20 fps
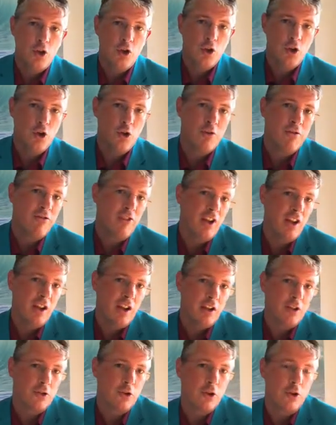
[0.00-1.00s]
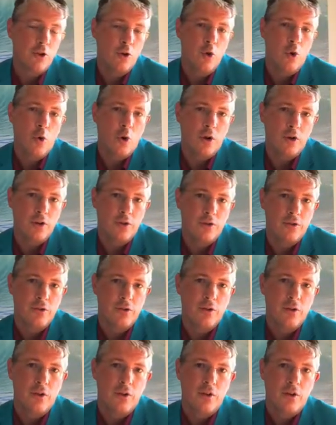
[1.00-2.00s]
your feelings are yours.
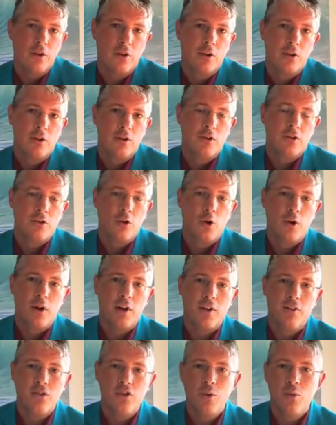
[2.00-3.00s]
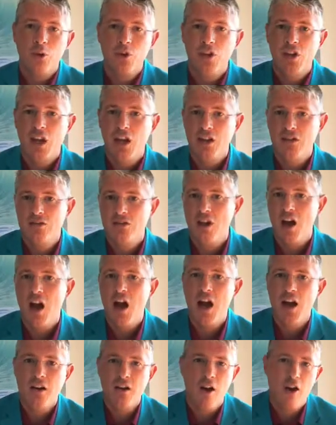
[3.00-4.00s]
So if someone takes
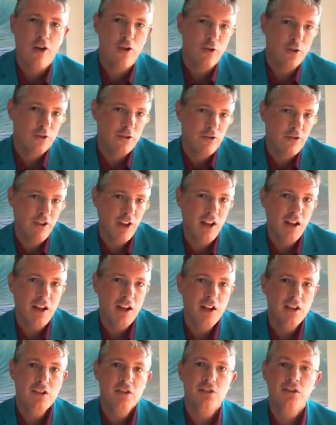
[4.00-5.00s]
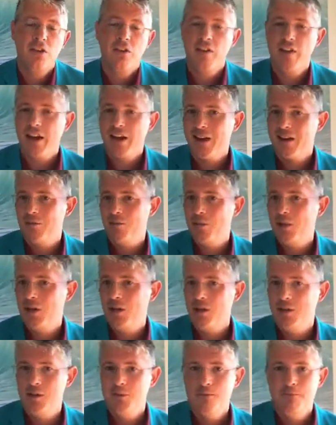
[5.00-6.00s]
on others' feelings, that can
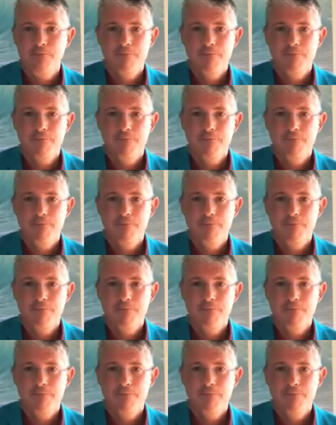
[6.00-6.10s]
be